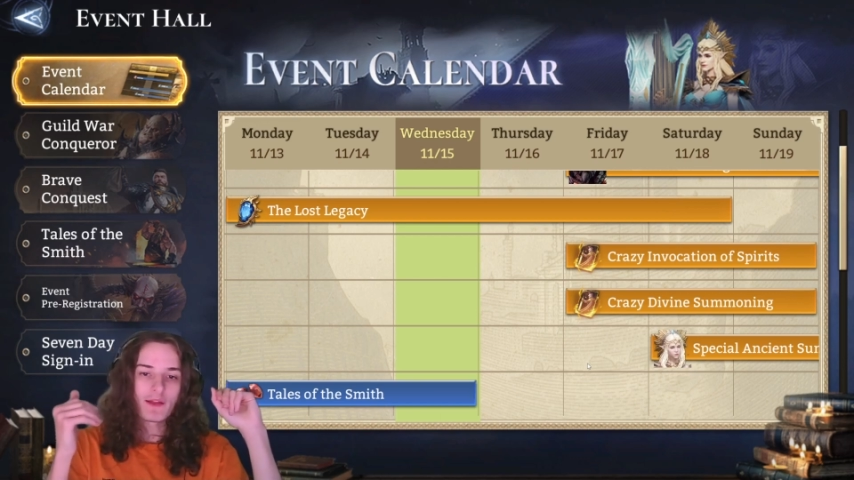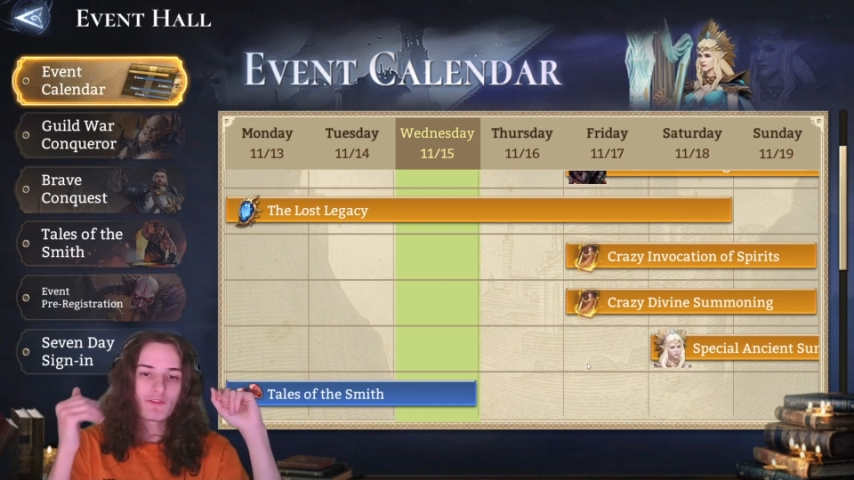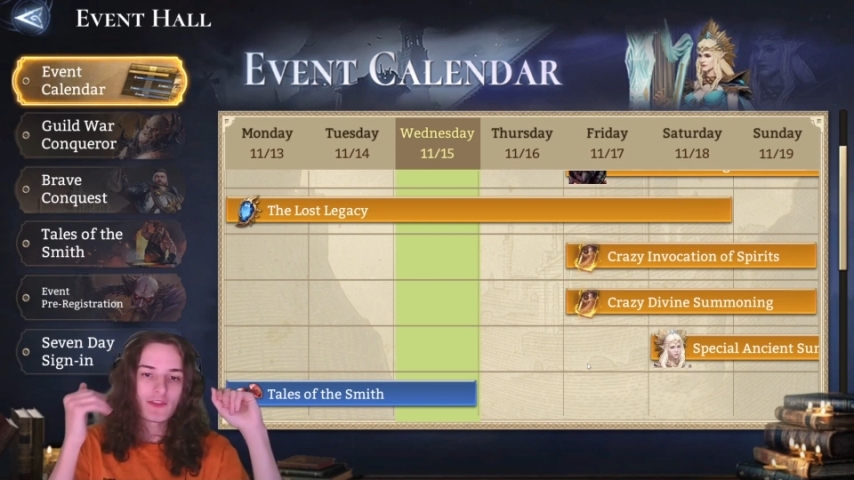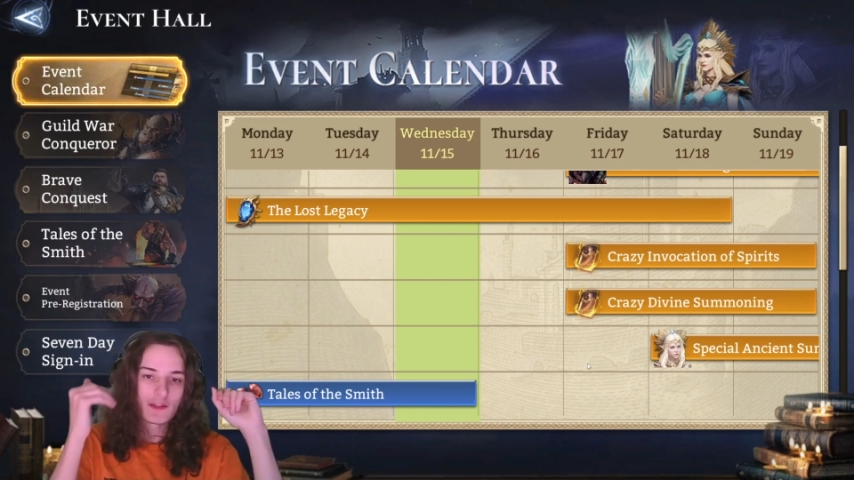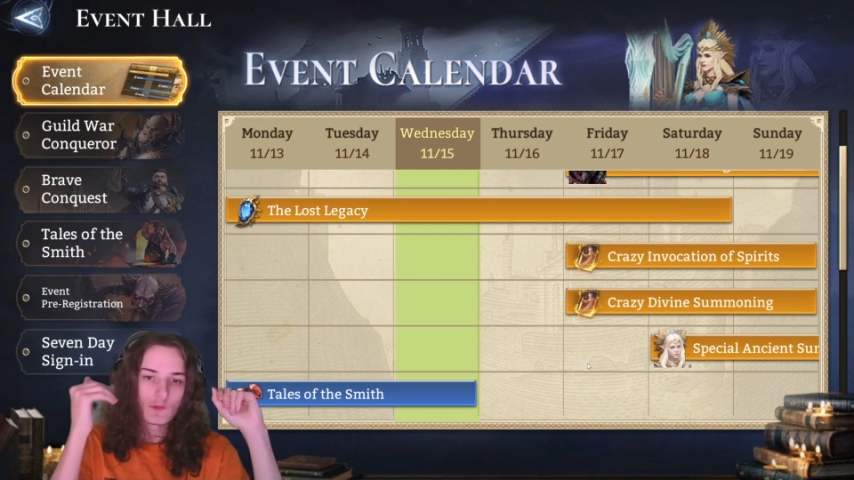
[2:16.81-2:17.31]

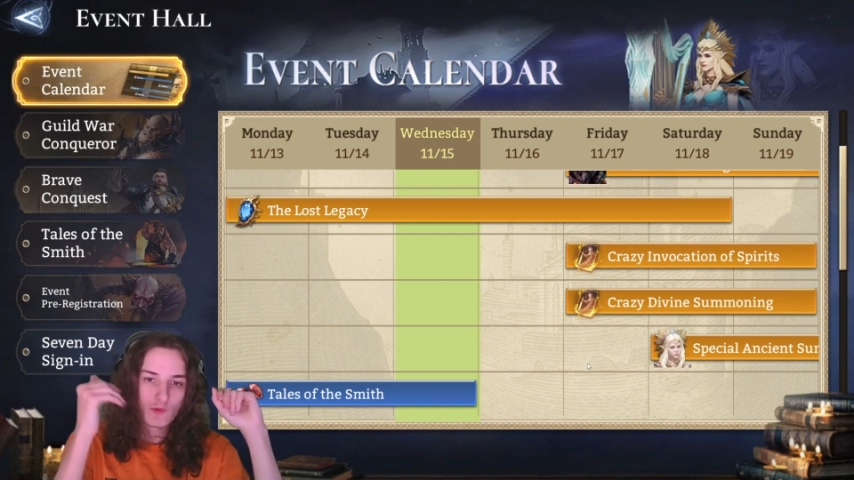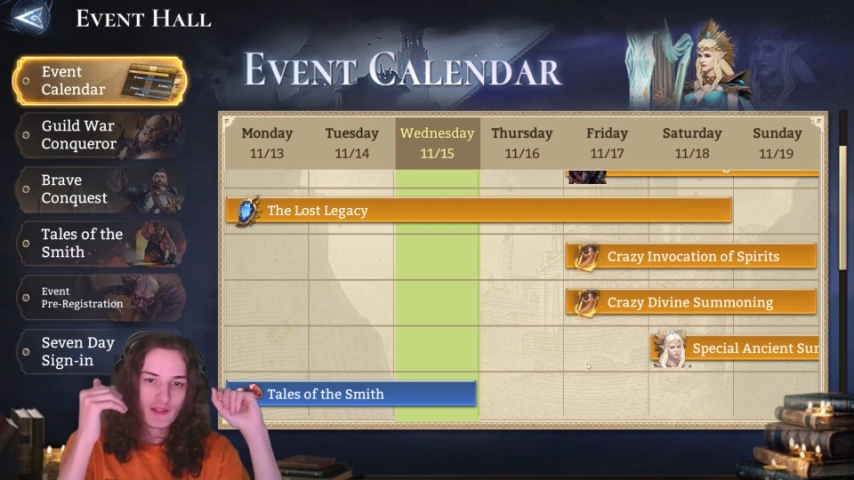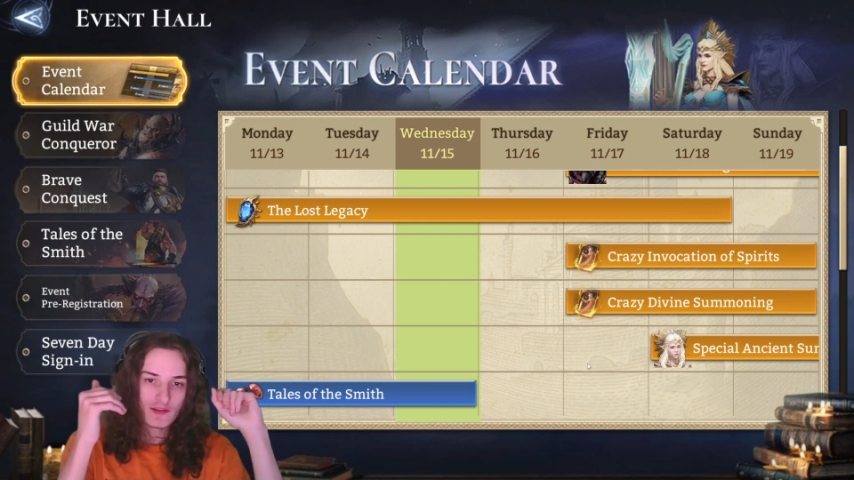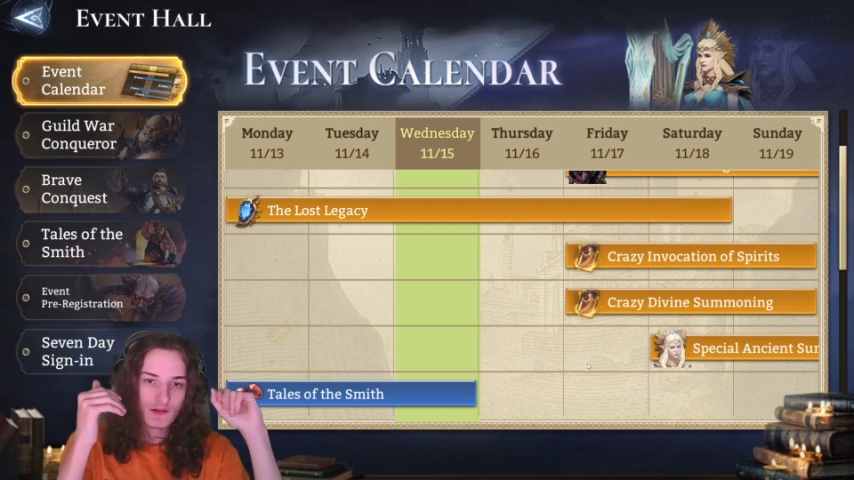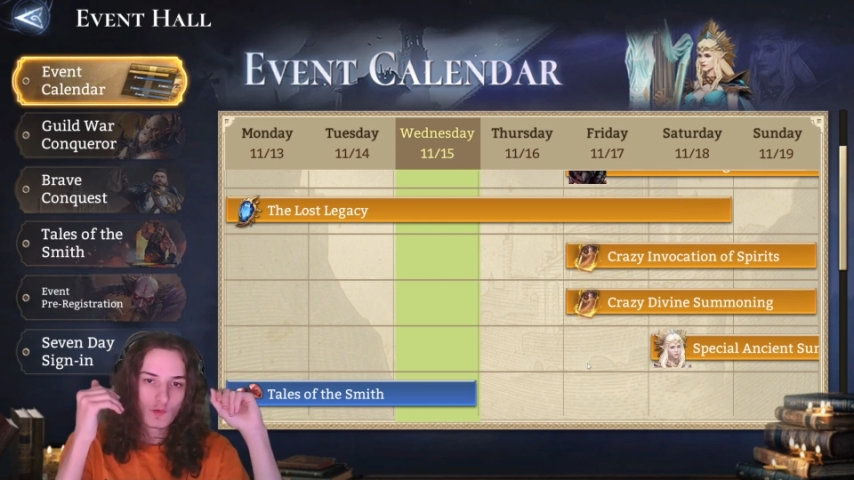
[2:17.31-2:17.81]
month and a
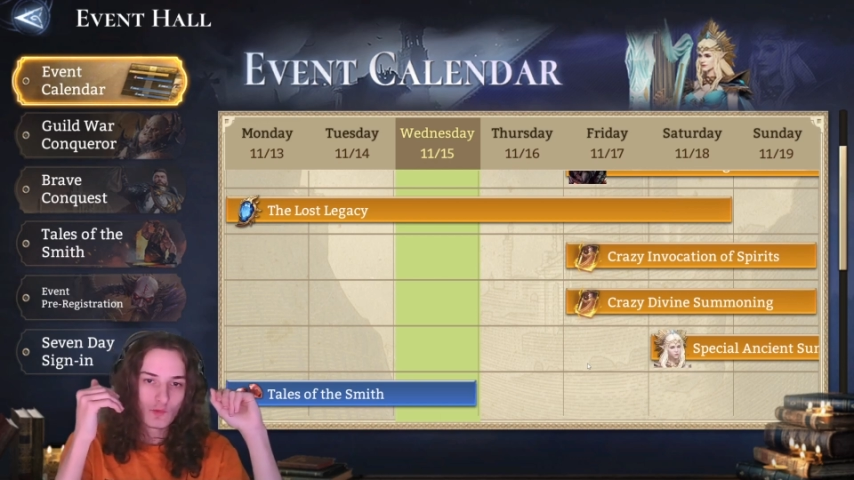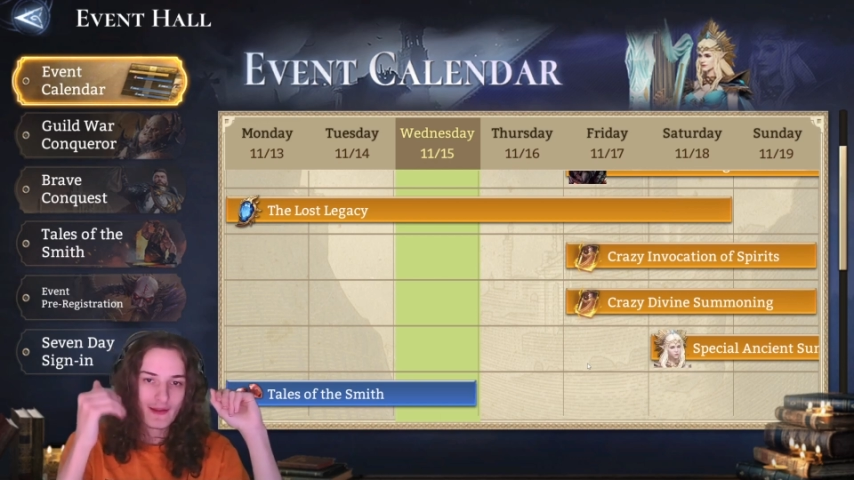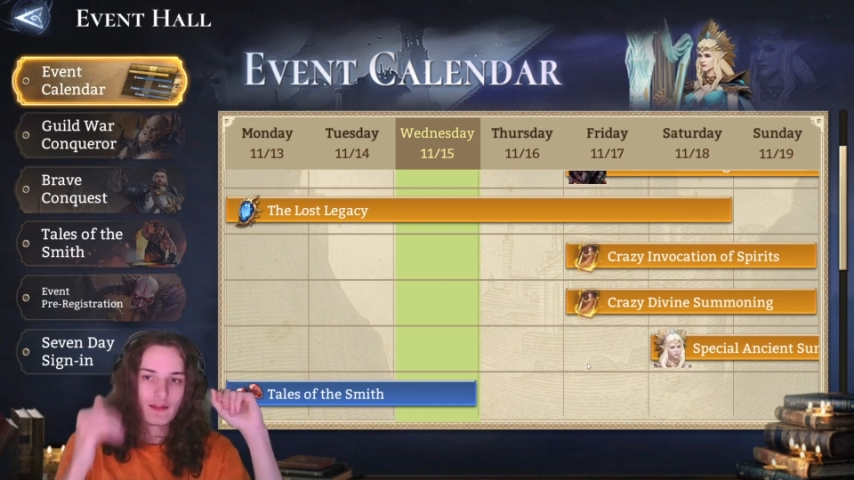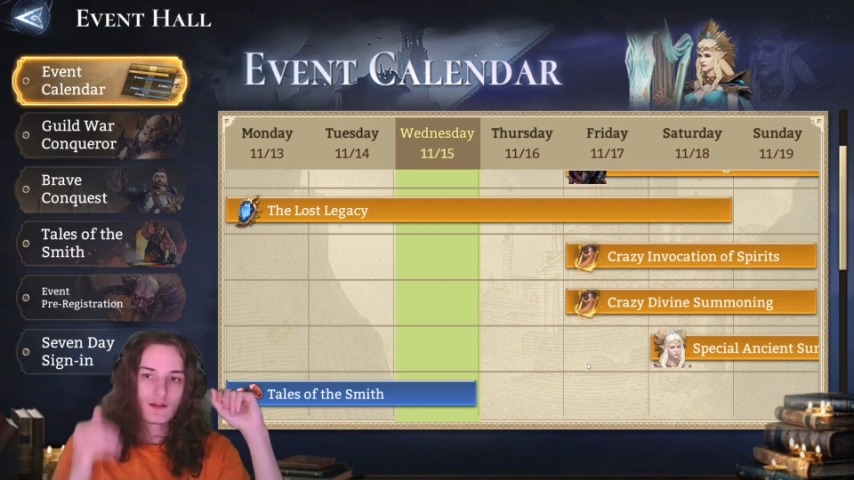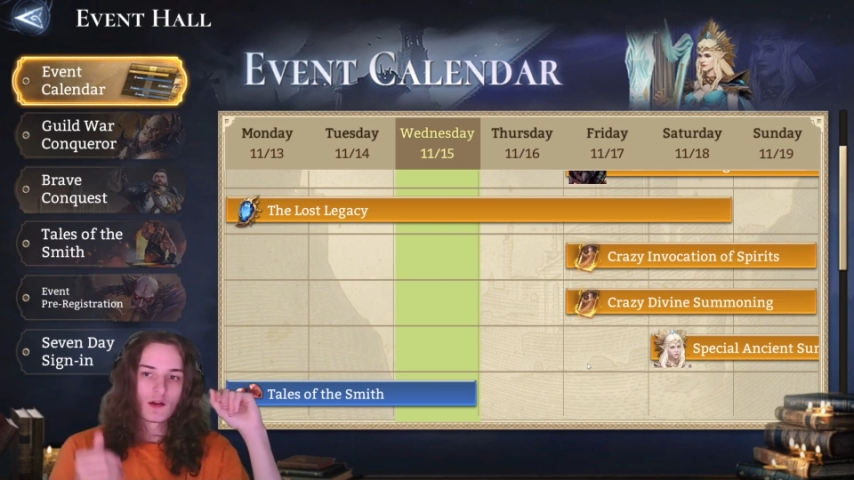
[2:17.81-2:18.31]
week
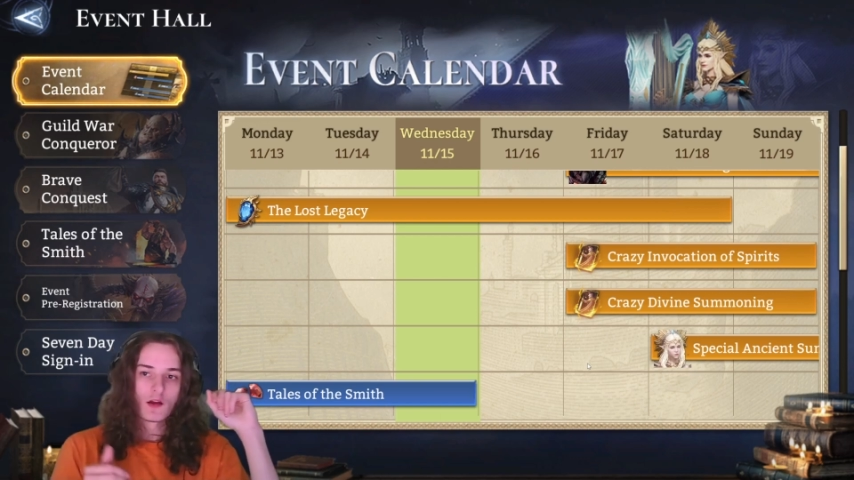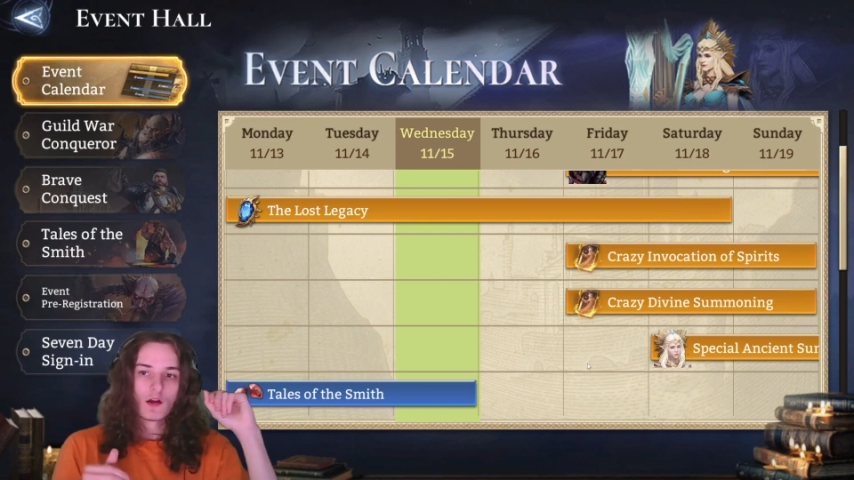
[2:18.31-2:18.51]
away